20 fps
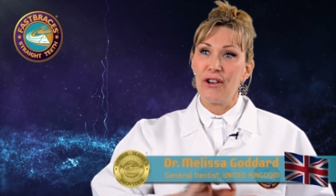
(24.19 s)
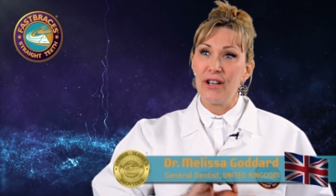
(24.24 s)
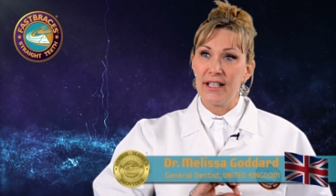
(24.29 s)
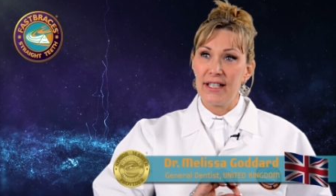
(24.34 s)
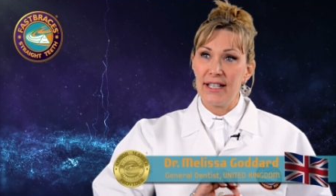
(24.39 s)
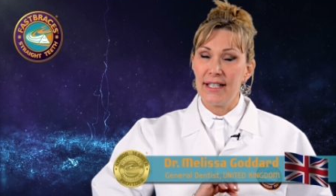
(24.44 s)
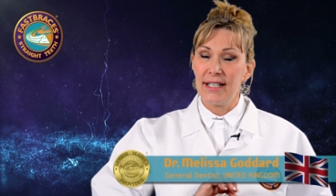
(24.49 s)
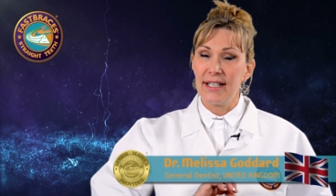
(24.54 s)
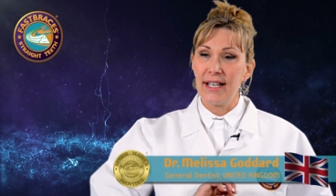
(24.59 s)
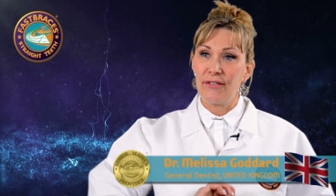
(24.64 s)
I
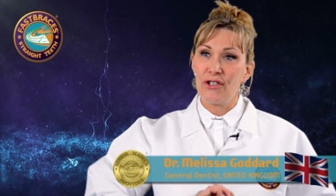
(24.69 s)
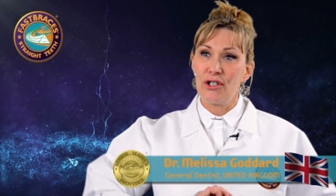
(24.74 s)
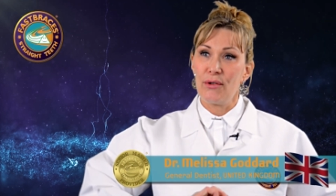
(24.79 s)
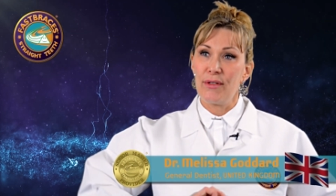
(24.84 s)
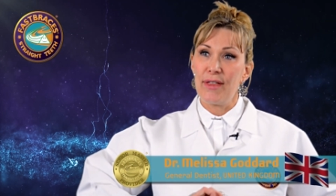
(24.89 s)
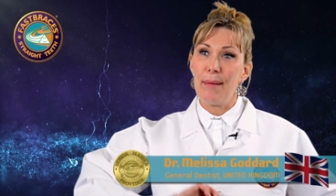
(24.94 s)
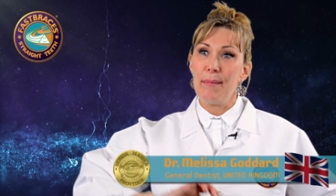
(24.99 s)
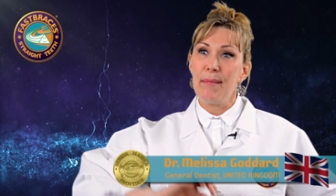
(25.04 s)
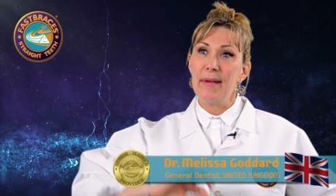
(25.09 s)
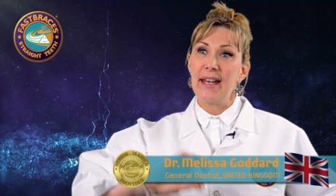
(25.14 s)
didn't have to
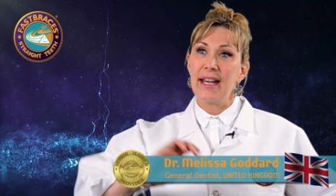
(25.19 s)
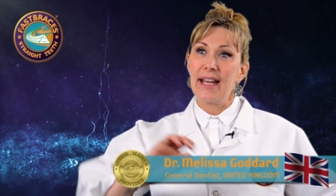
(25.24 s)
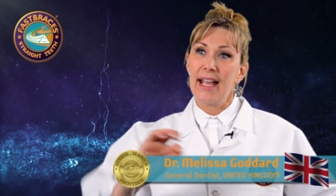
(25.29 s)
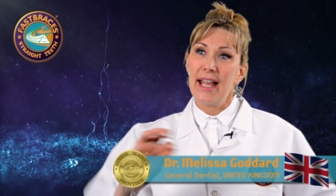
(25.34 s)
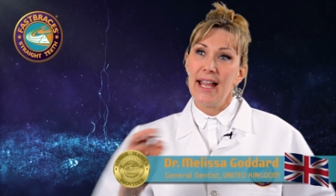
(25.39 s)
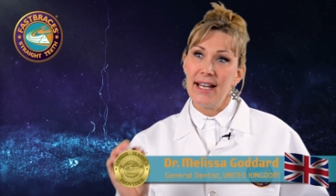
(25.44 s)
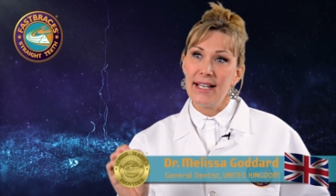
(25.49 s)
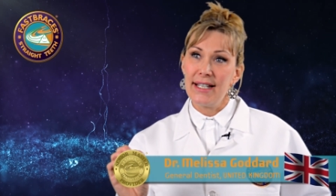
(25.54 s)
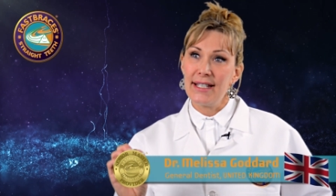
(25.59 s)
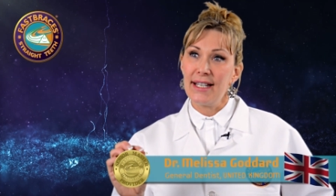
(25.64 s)
do that many
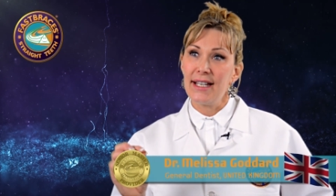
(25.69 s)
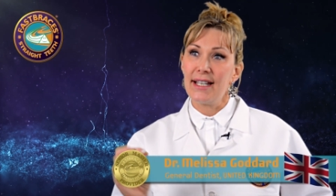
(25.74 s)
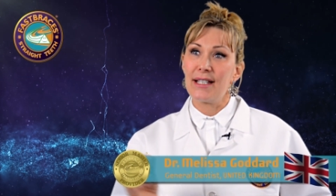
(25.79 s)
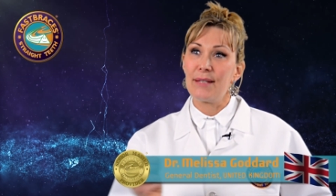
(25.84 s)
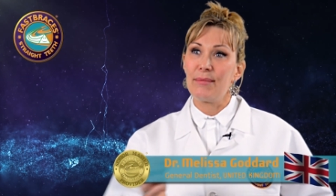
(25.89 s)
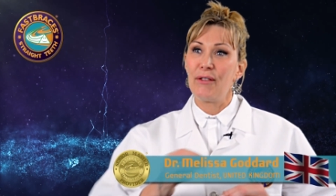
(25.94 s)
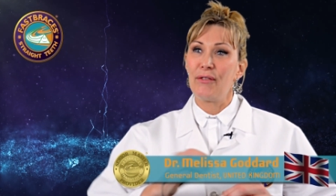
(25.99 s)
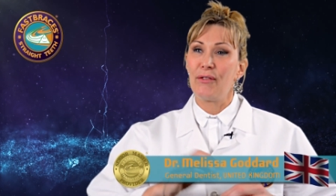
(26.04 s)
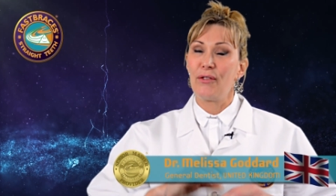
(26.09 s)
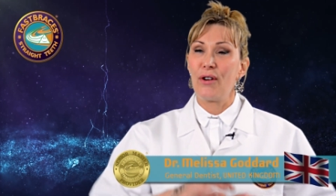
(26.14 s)

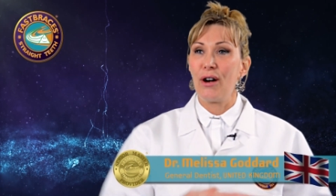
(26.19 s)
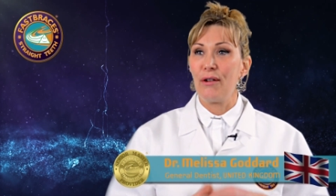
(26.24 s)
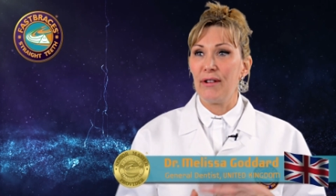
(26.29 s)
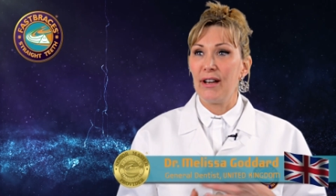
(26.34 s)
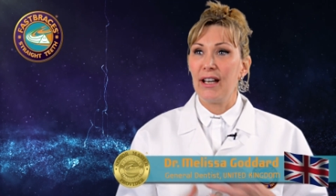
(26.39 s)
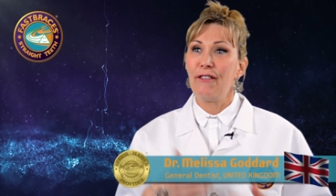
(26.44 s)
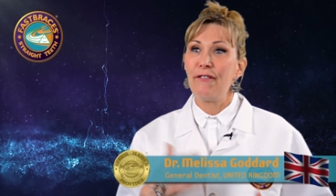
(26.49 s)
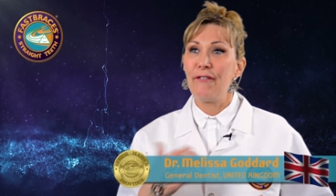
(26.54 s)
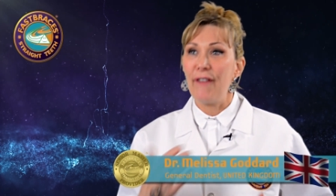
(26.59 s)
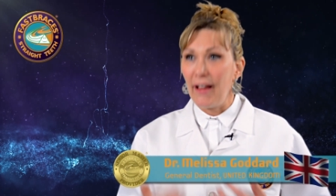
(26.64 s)
cases before I
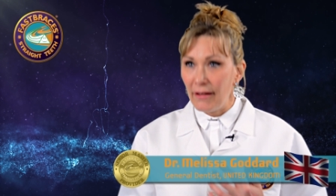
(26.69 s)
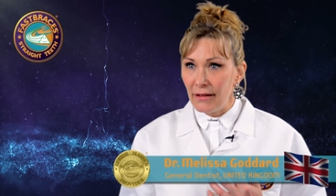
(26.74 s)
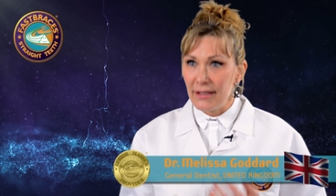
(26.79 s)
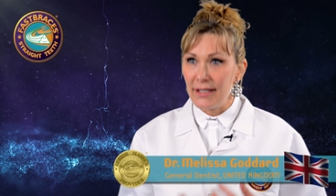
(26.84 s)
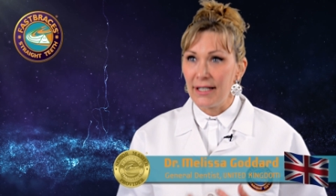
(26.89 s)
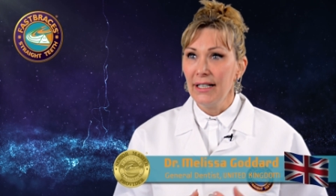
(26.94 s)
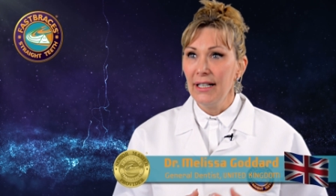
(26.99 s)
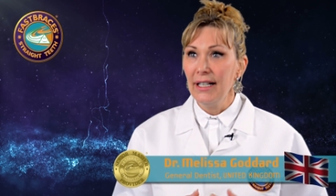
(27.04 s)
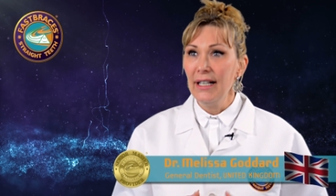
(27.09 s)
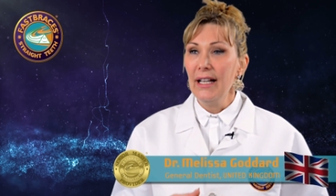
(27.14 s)
really
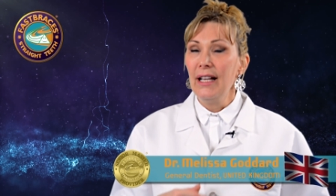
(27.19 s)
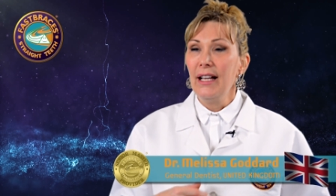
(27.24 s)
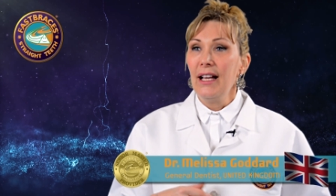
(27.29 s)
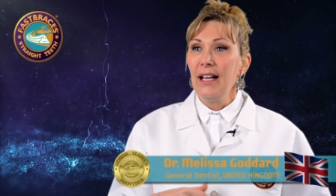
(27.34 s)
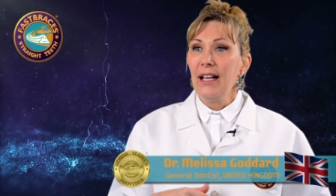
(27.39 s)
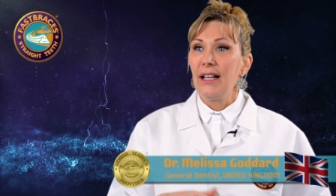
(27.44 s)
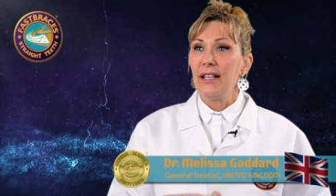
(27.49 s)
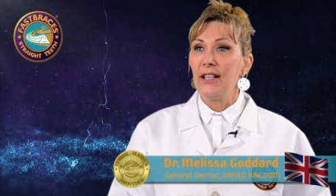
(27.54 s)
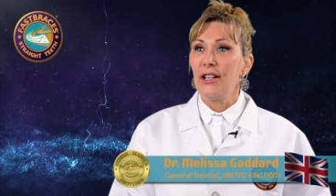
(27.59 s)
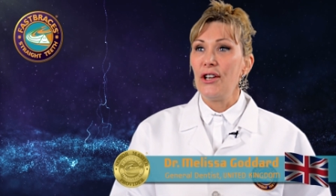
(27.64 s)
felt,
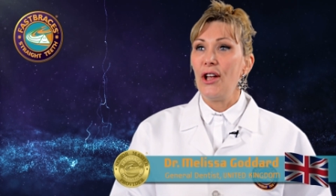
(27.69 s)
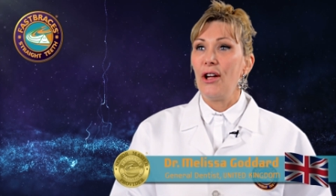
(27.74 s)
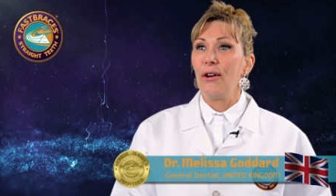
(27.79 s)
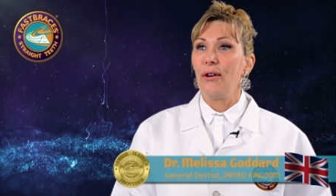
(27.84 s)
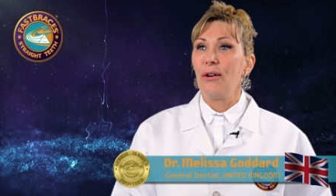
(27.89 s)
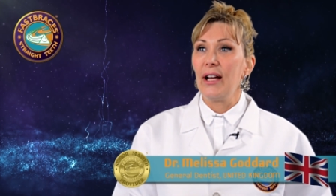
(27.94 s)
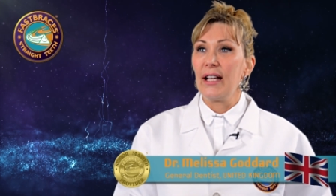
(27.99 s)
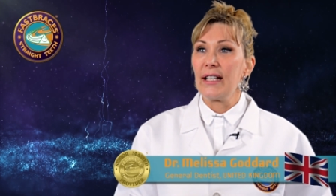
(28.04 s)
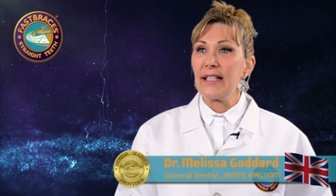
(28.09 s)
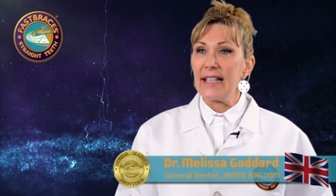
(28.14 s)
you
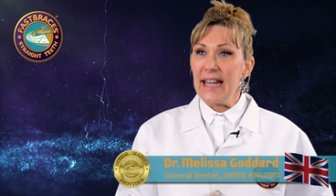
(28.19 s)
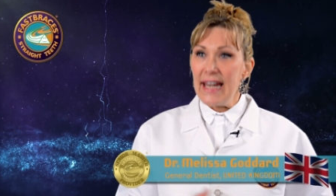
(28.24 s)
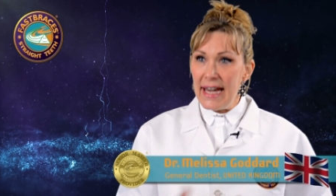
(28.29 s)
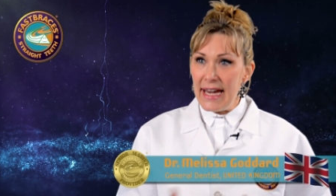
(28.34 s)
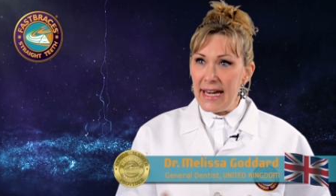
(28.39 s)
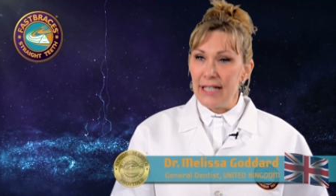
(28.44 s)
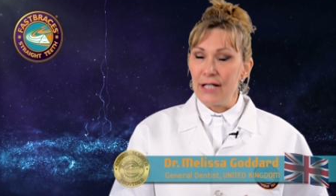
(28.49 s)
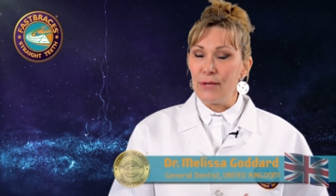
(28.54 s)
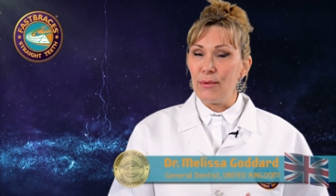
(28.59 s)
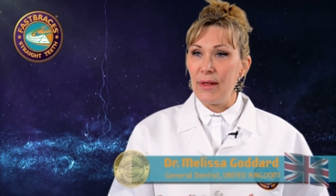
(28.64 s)
know, at
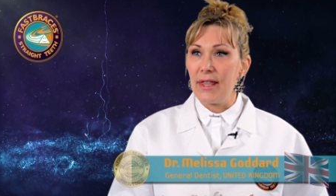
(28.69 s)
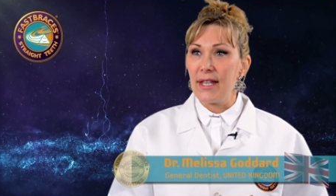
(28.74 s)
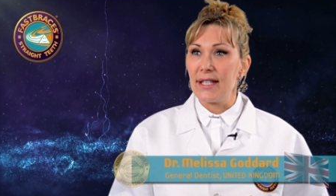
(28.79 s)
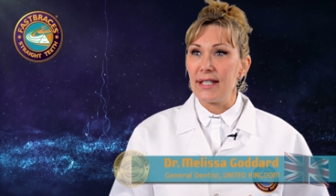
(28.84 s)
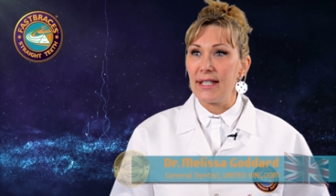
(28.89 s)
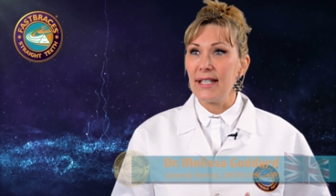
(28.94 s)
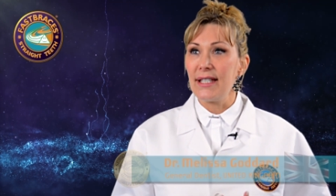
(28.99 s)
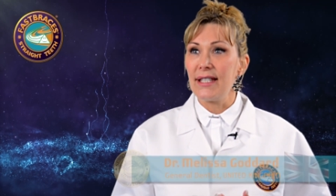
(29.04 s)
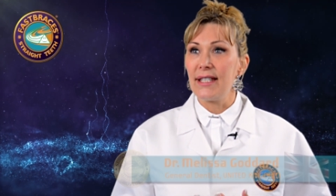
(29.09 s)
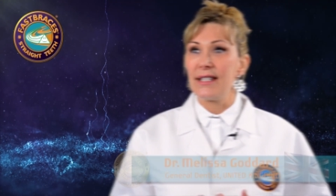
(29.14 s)
ease with the
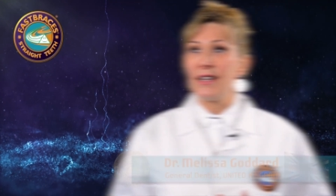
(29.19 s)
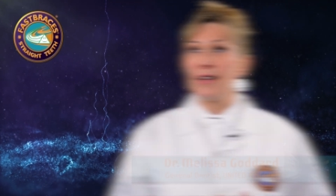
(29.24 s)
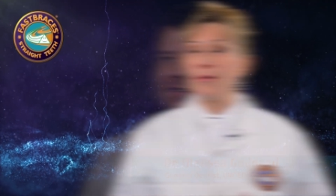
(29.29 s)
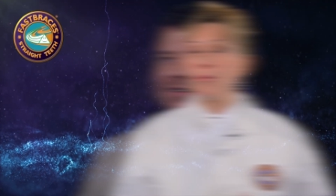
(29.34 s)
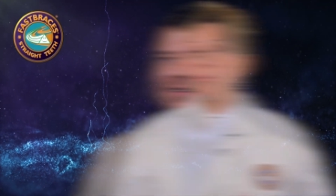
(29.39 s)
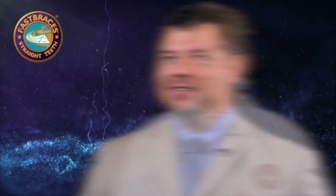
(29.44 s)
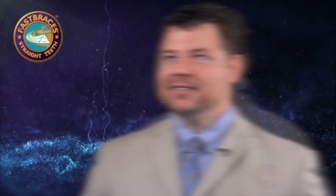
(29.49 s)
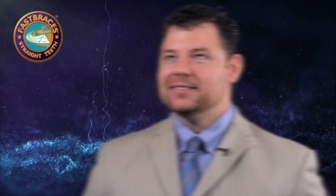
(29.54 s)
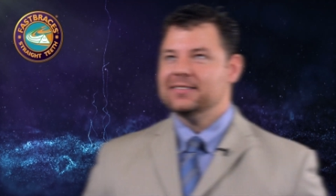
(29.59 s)
system.